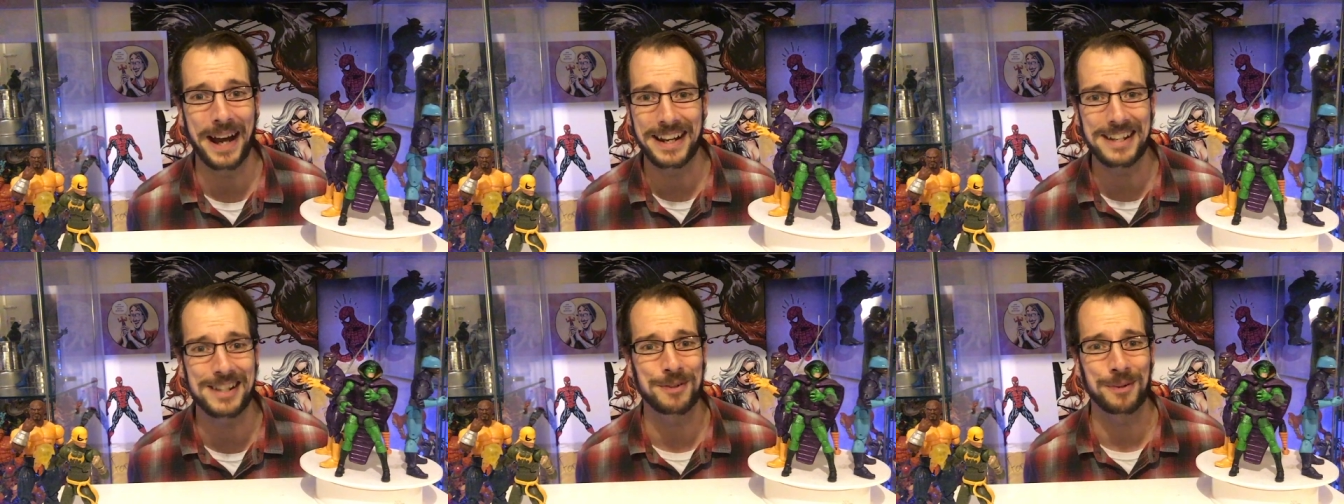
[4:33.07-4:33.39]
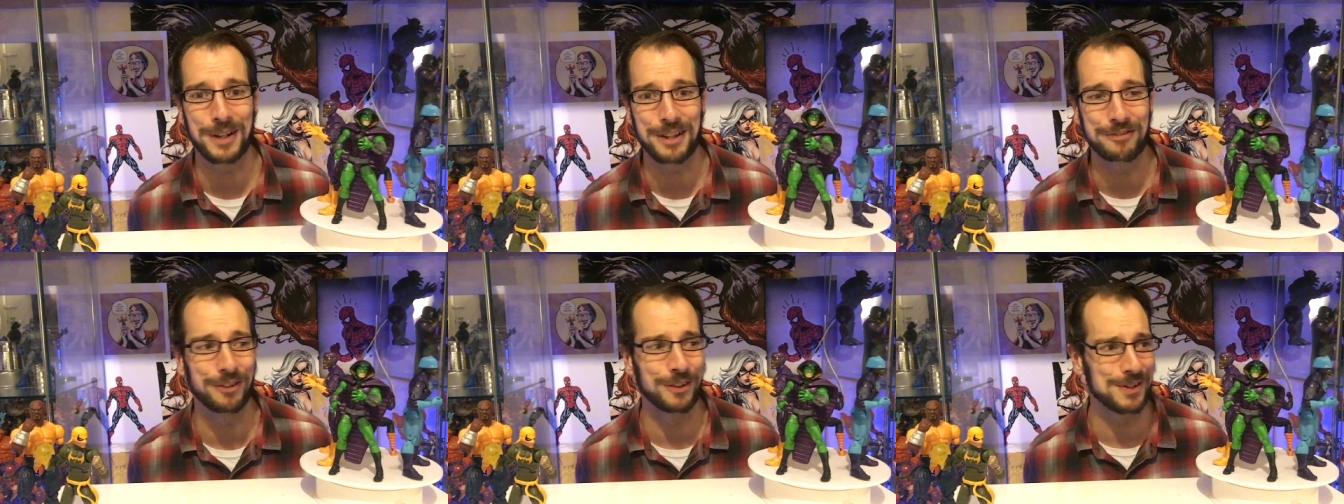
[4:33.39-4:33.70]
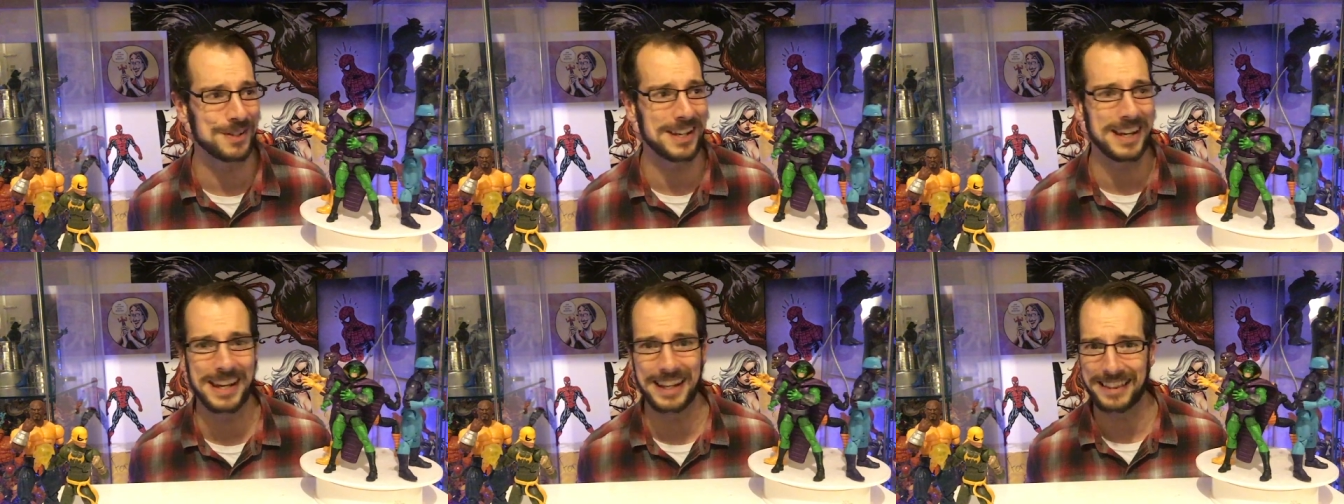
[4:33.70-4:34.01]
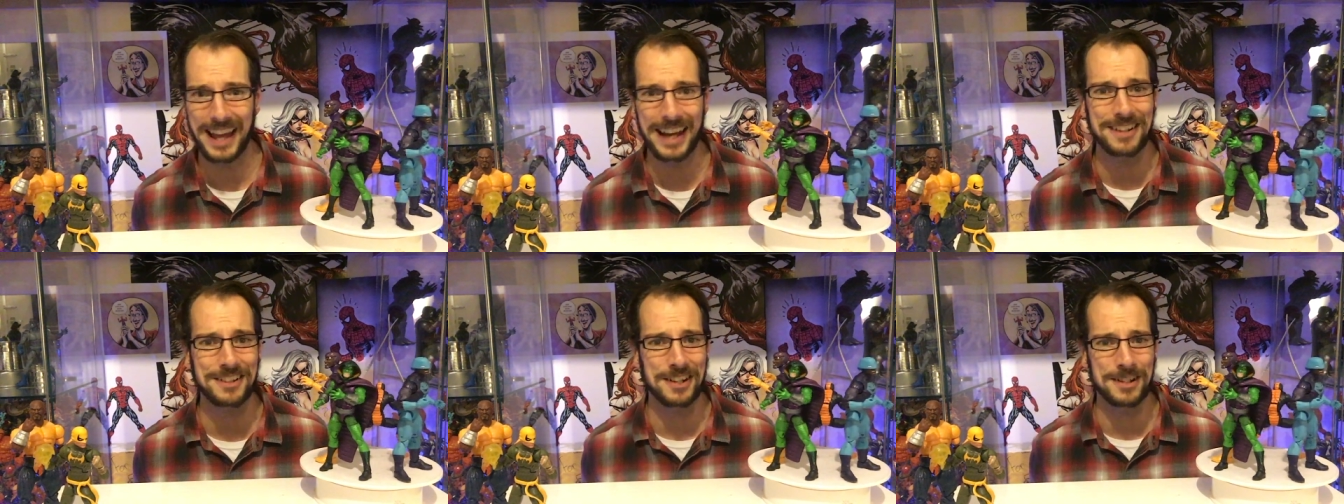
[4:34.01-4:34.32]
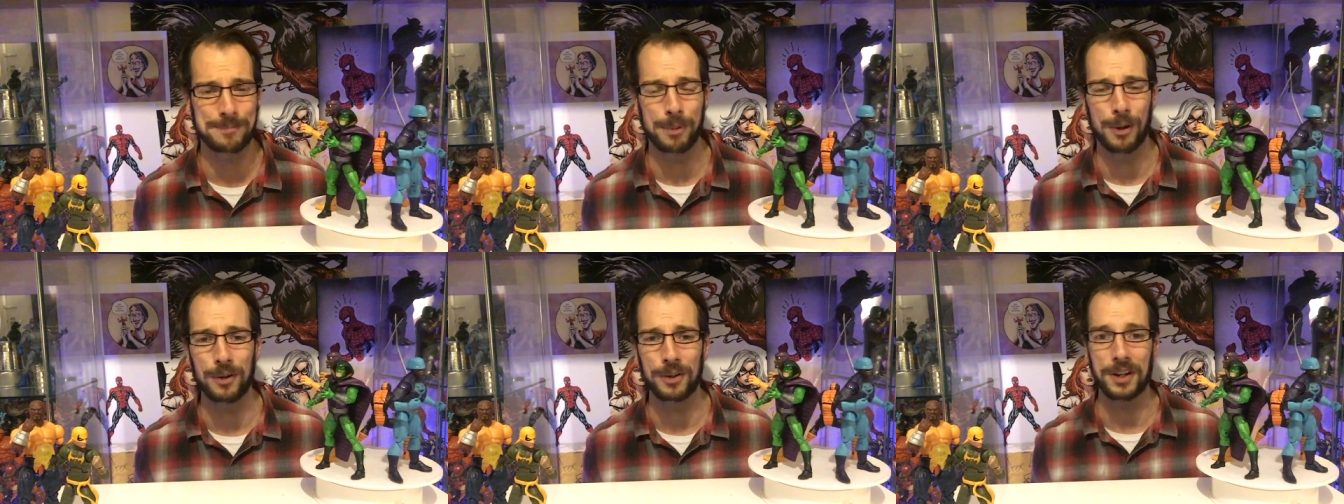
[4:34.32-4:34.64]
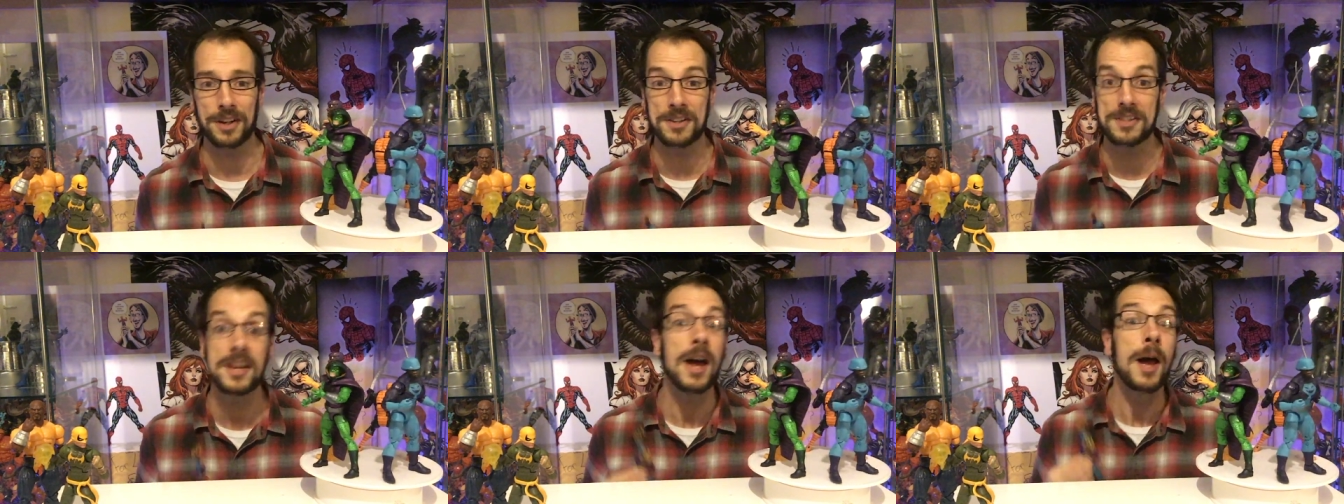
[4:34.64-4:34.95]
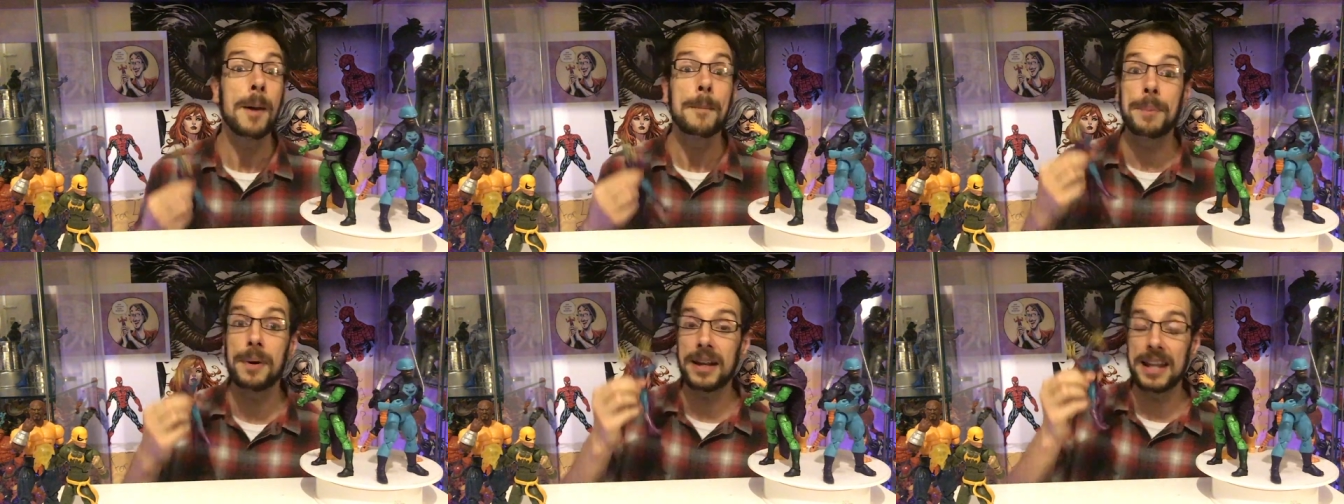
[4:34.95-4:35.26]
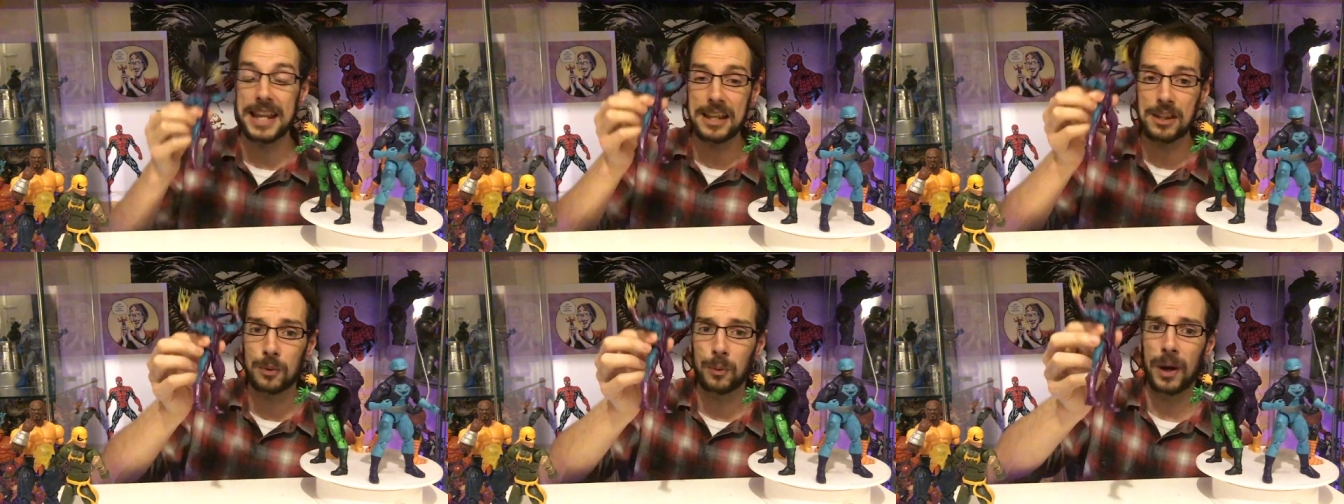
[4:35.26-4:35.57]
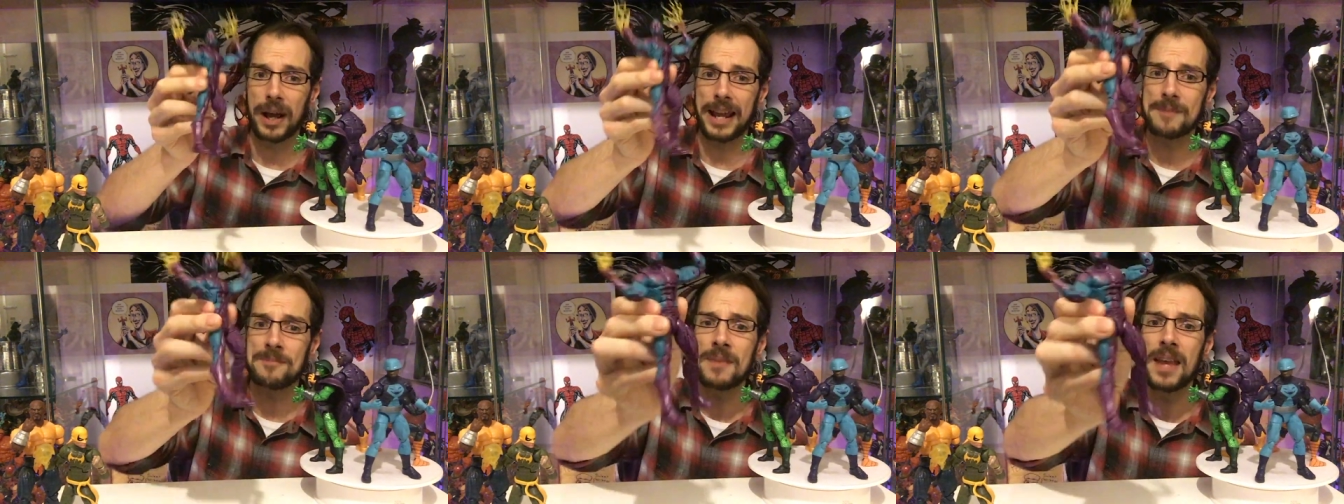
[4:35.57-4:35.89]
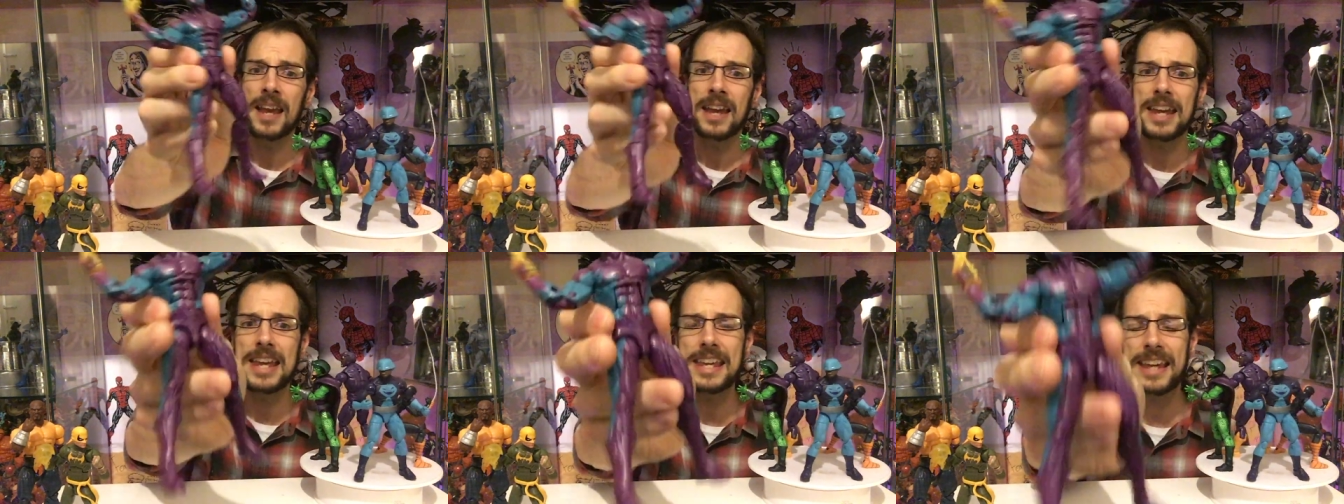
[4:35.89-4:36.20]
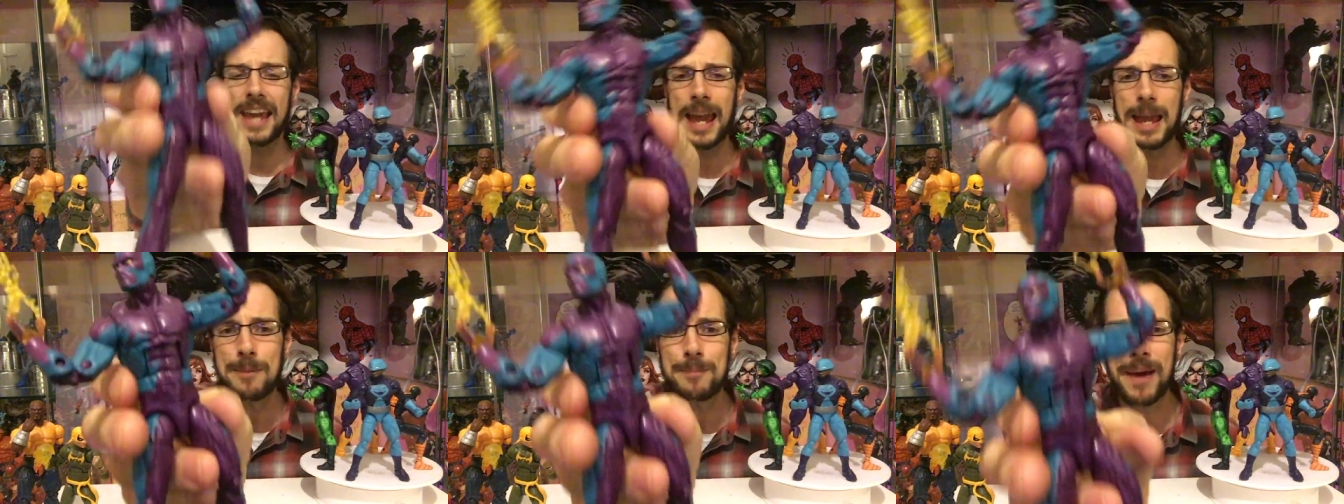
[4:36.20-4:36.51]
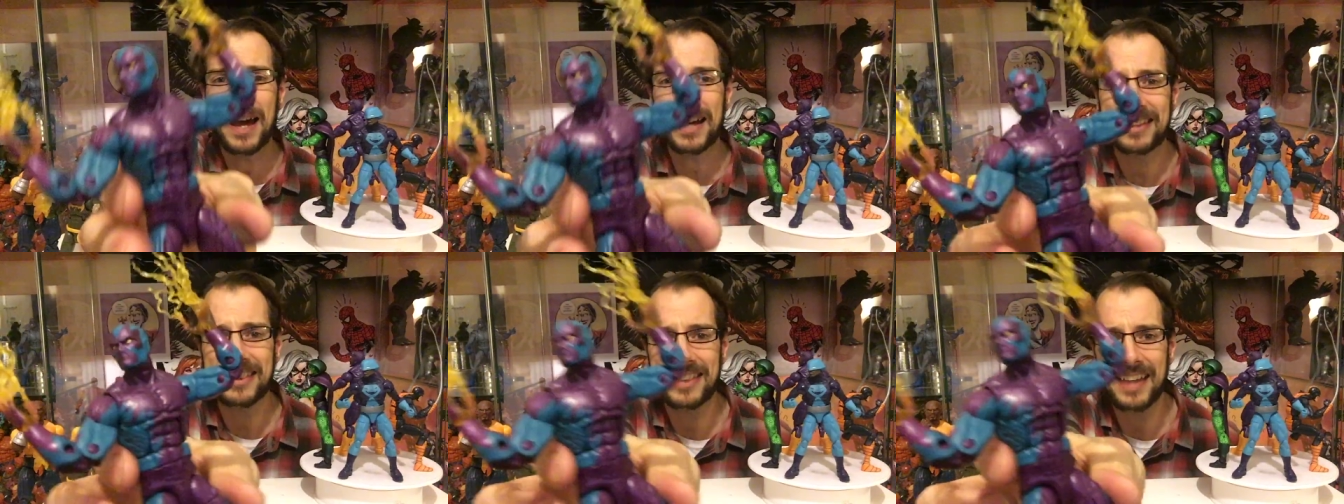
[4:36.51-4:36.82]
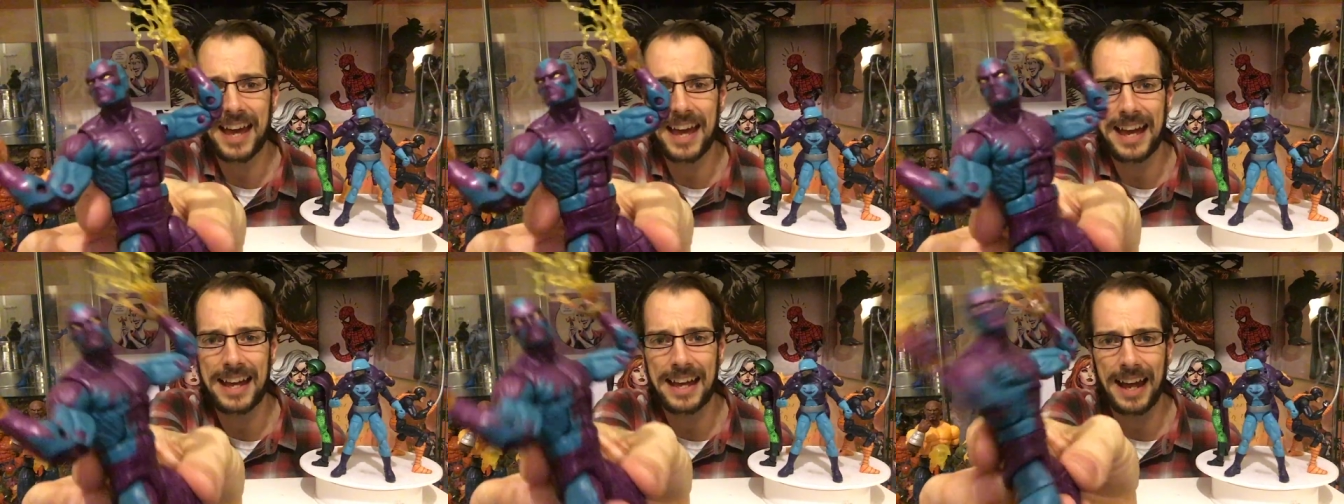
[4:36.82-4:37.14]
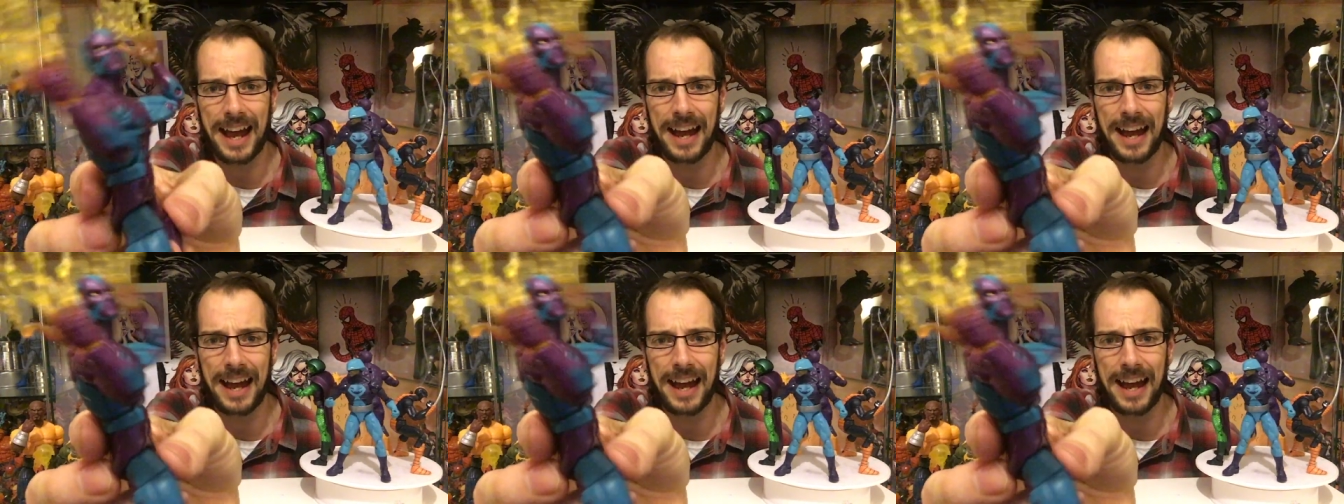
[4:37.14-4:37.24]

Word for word: is 2014. That's just bonkers. But either way, he came back there